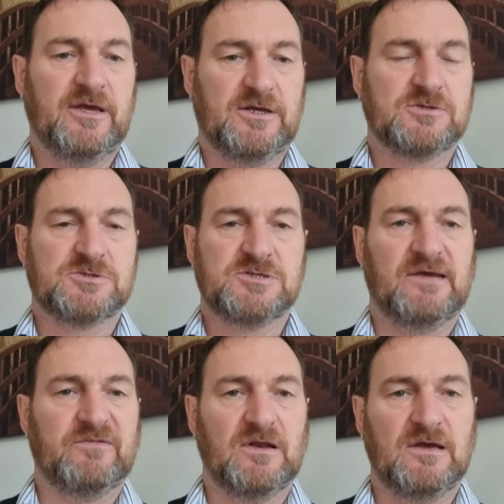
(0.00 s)
It could
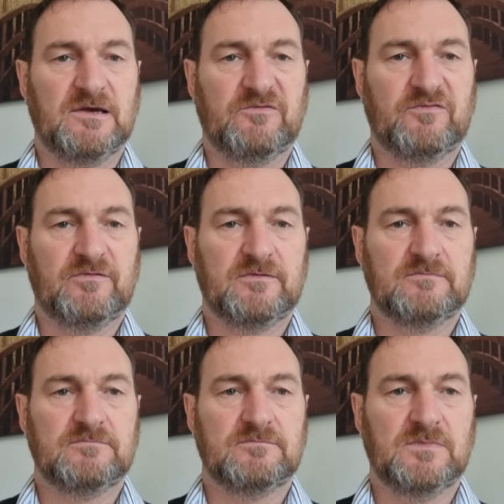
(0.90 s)
save your life.
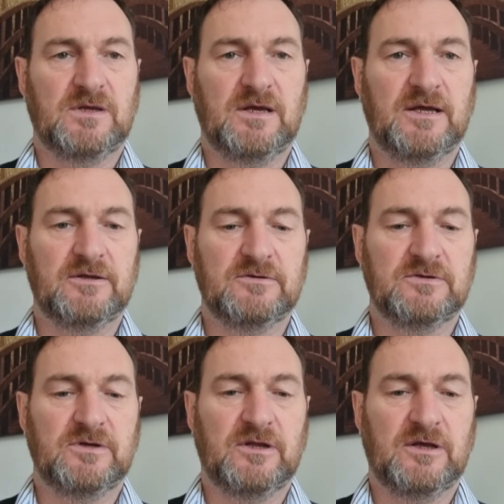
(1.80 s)

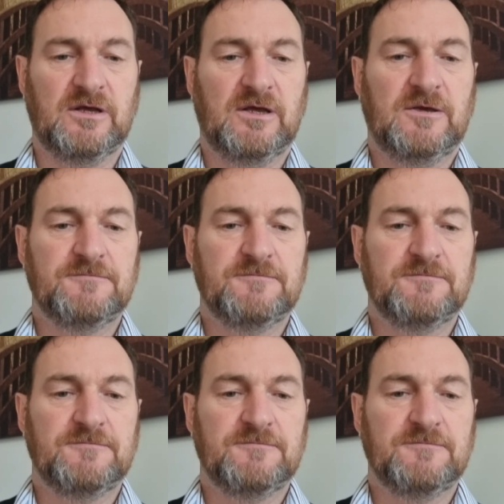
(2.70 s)
And uh,